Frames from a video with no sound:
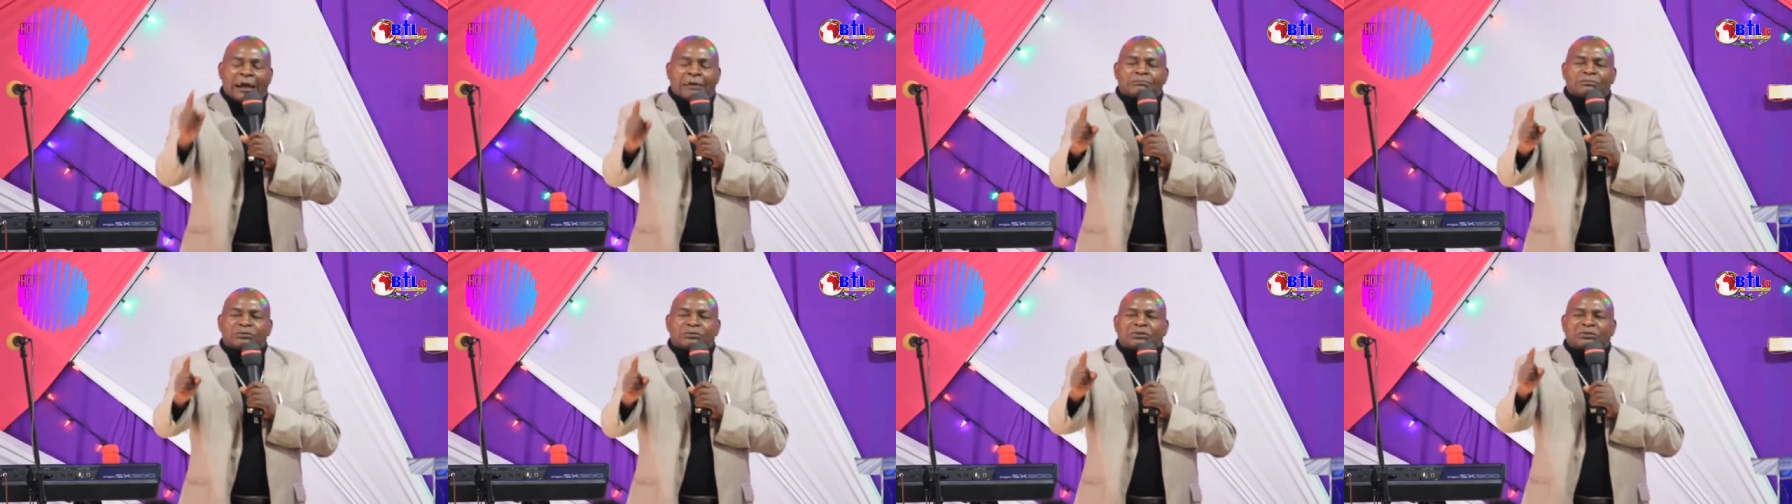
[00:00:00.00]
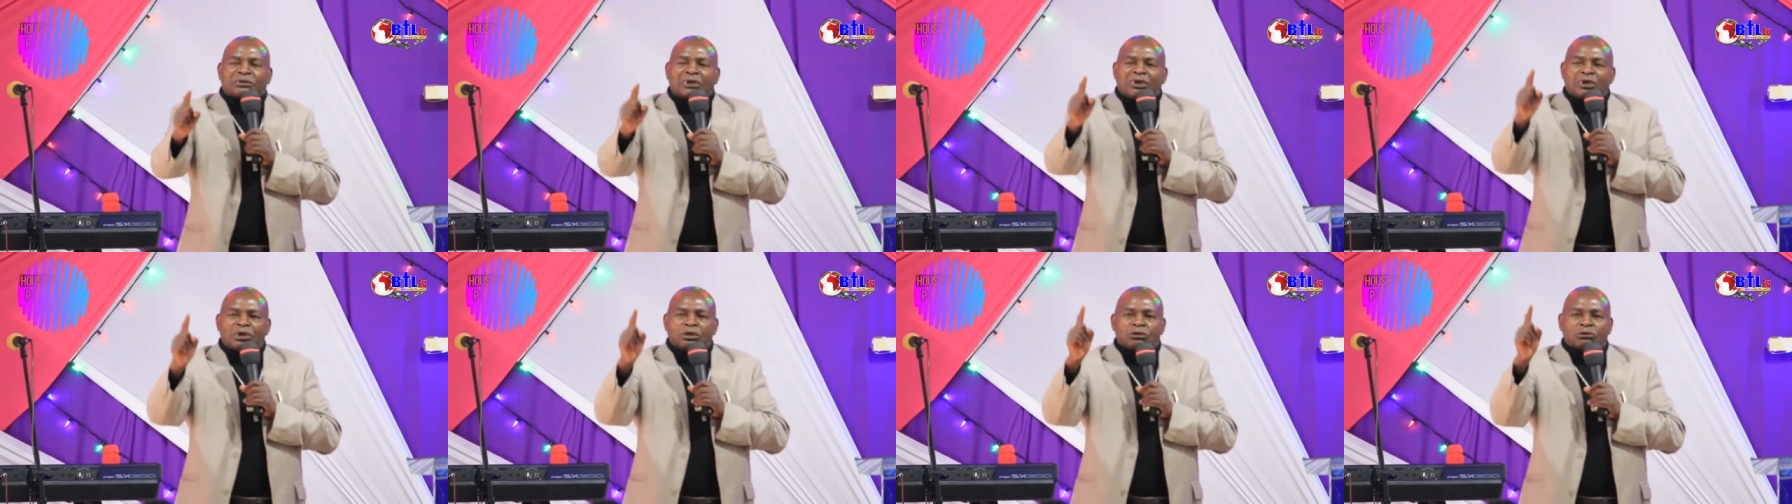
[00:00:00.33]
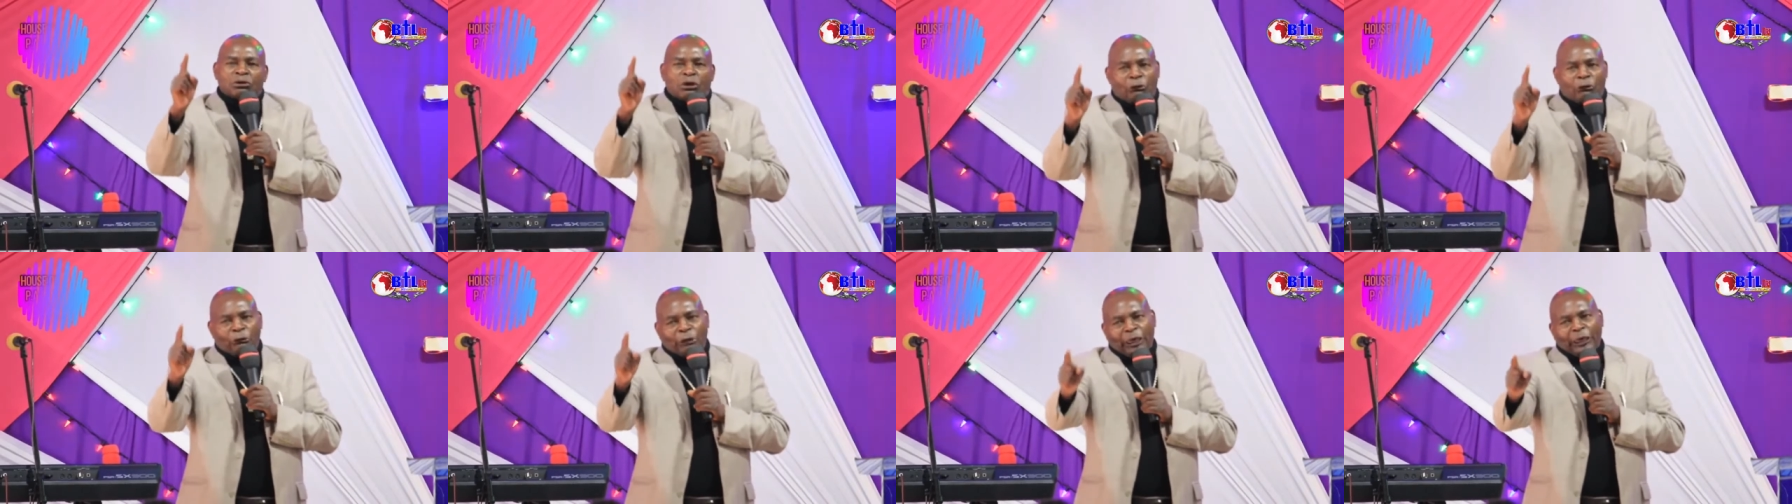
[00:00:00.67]
comes
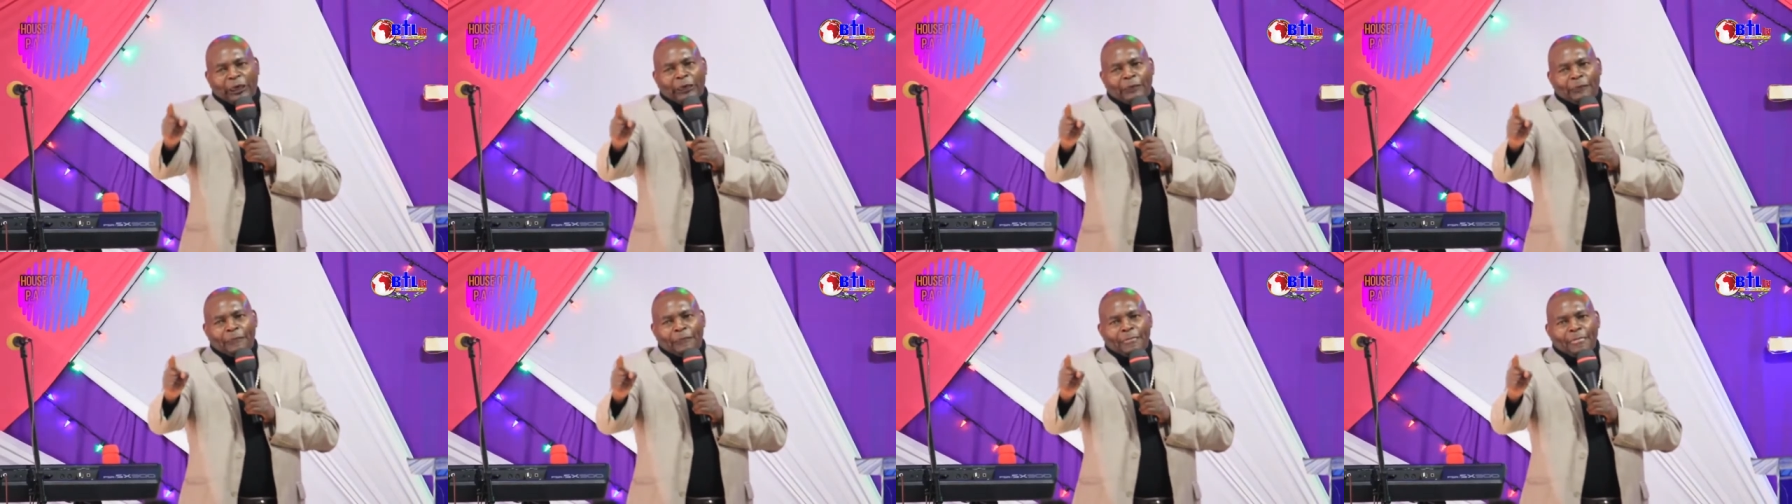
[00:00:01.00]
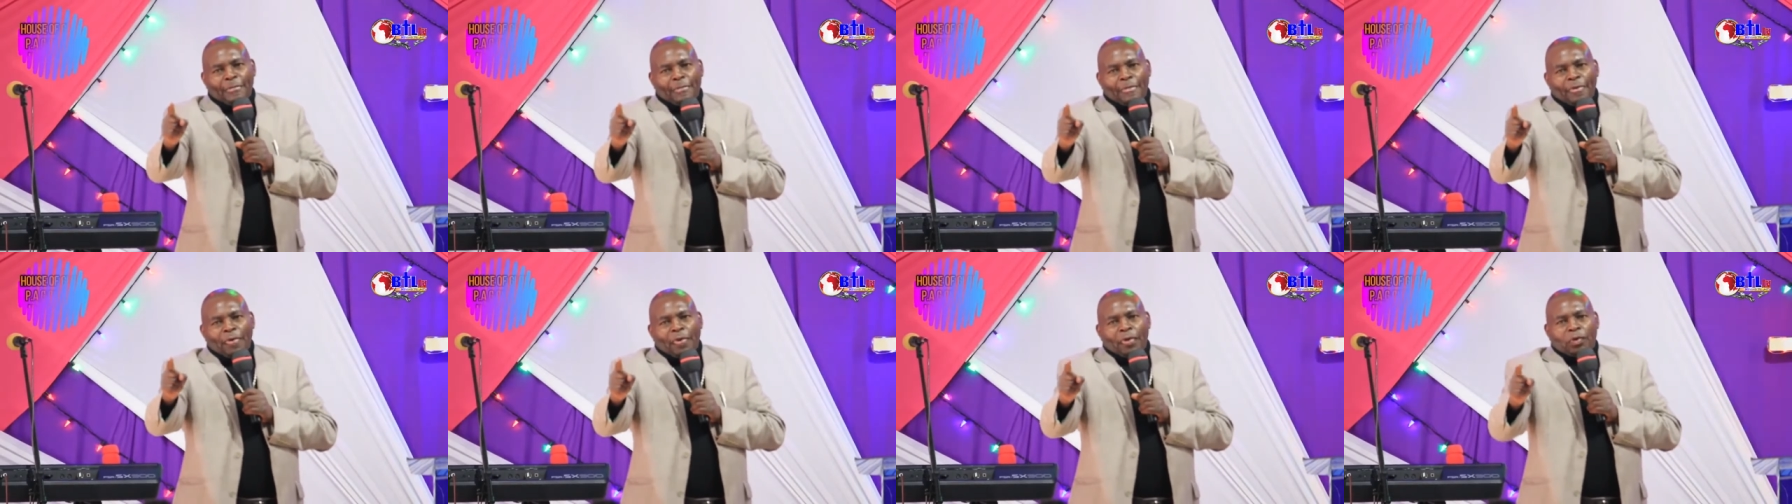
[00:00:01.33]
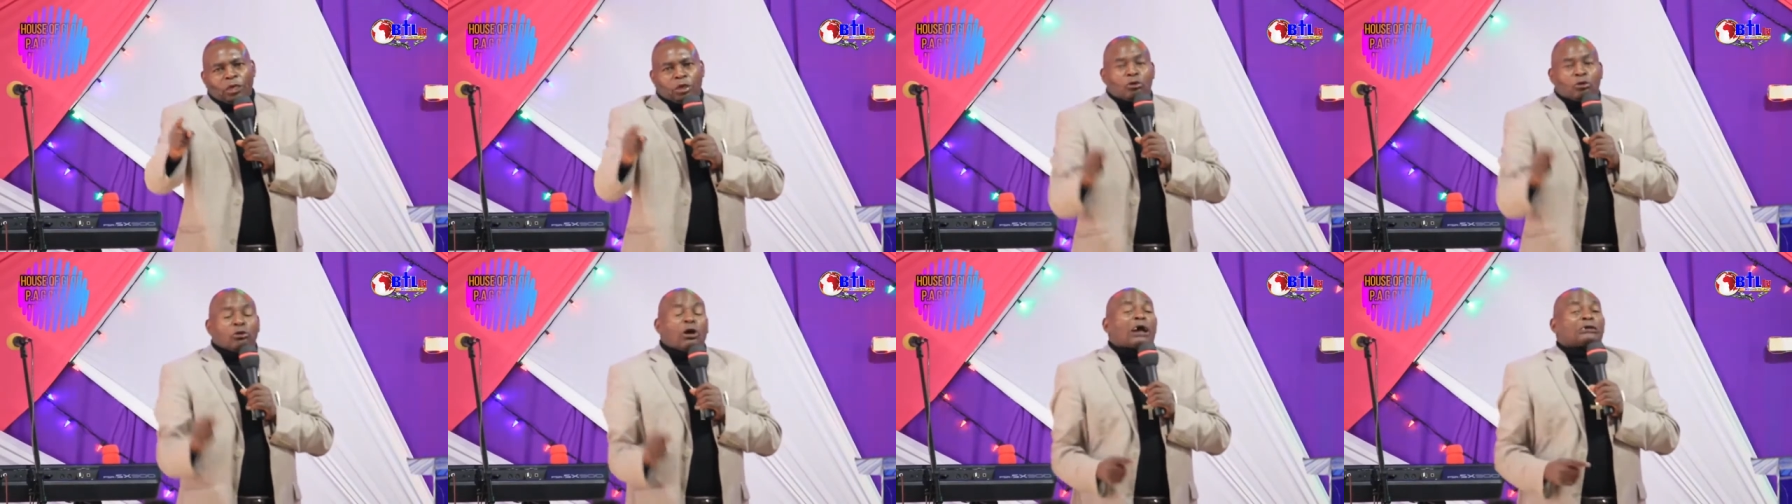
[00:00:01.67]
your way.
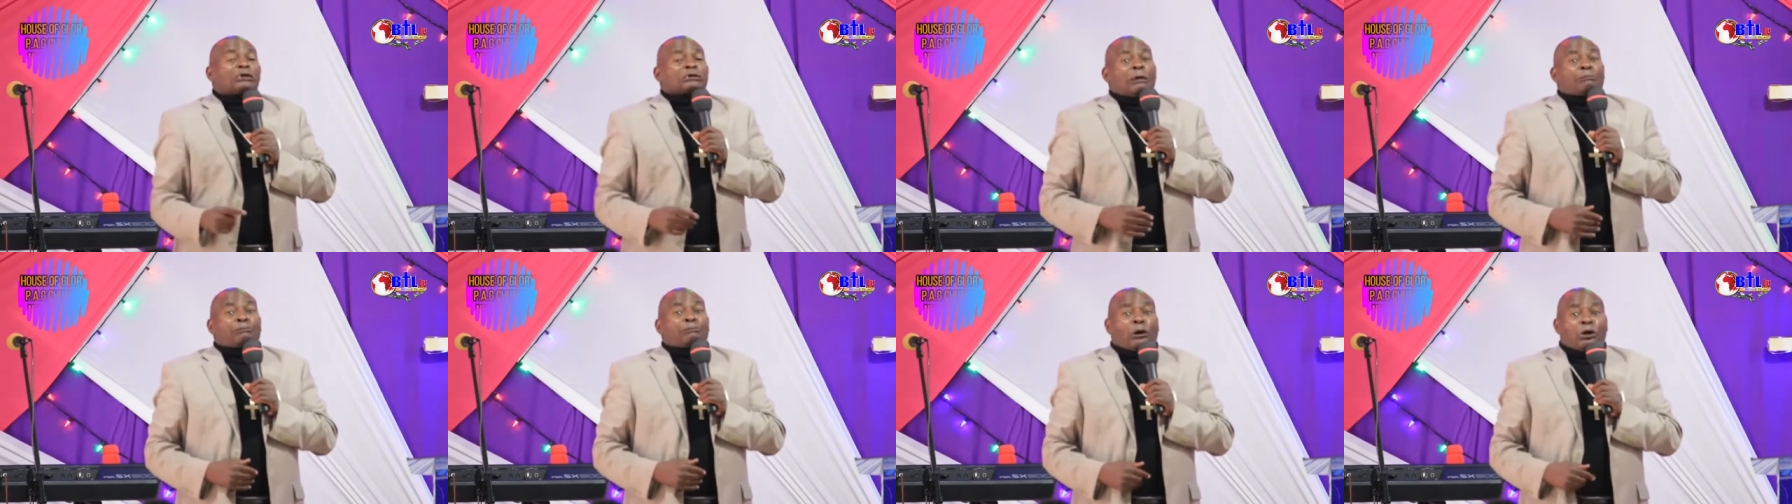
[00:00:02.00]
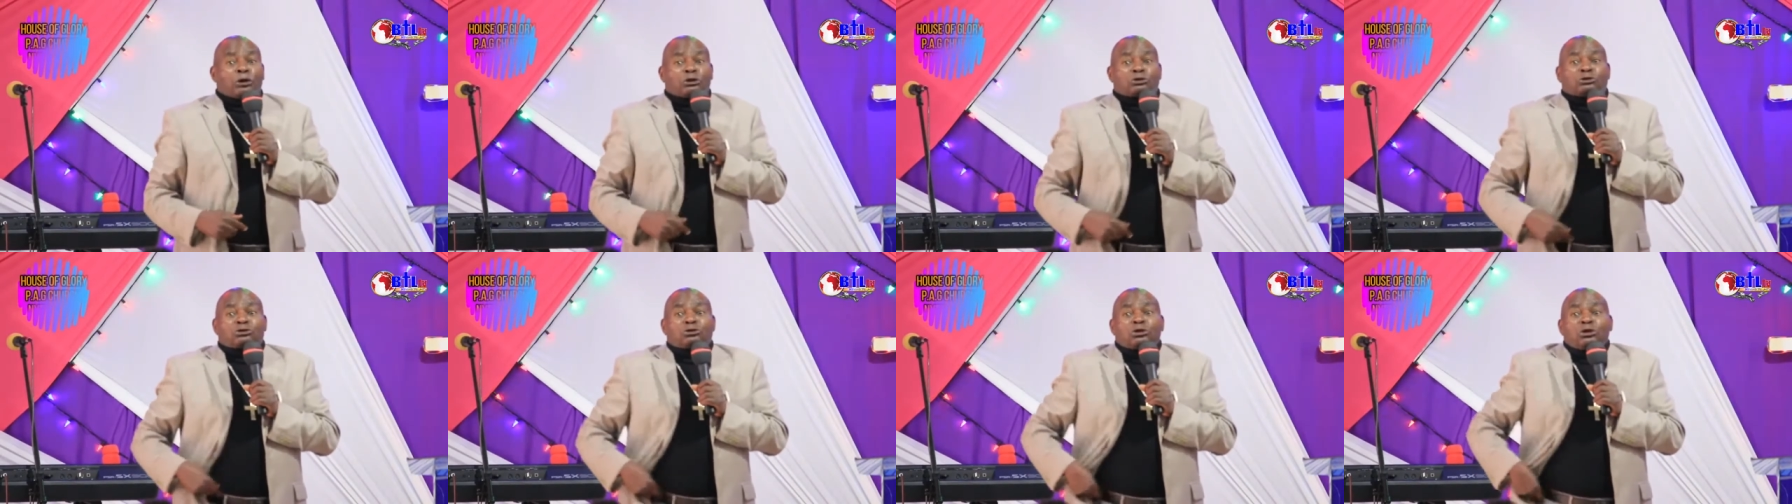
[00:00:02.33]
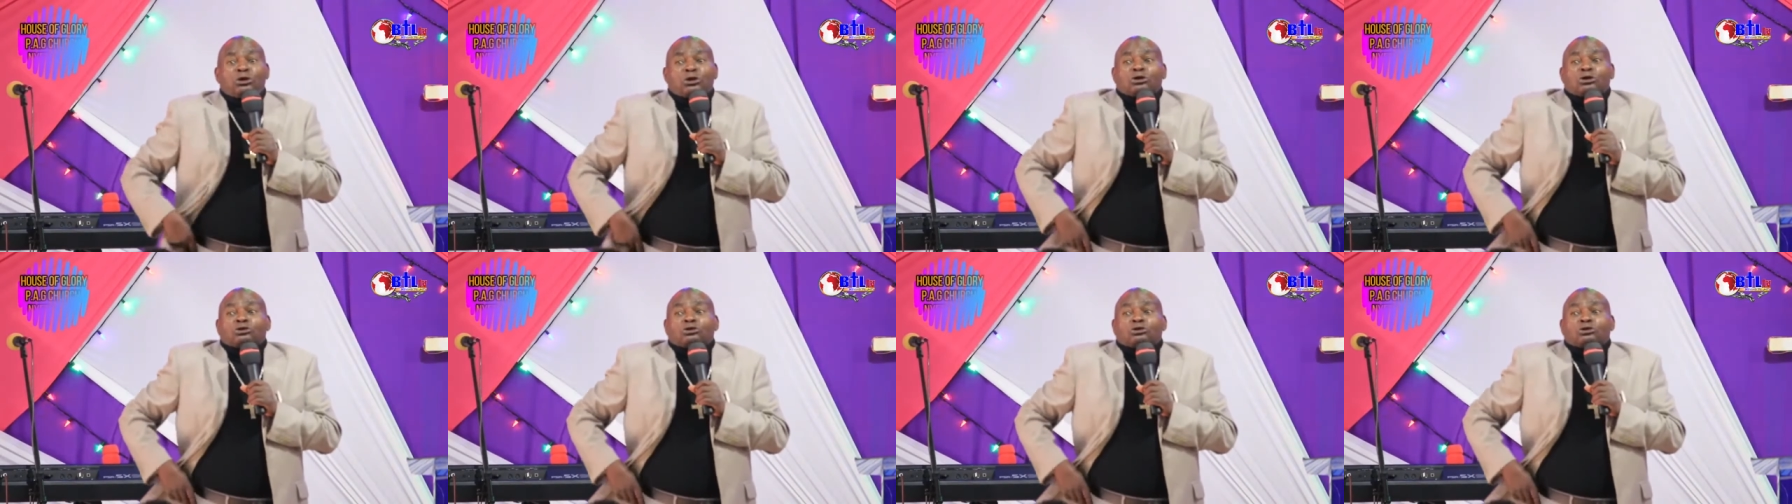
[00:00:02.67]
You are supposed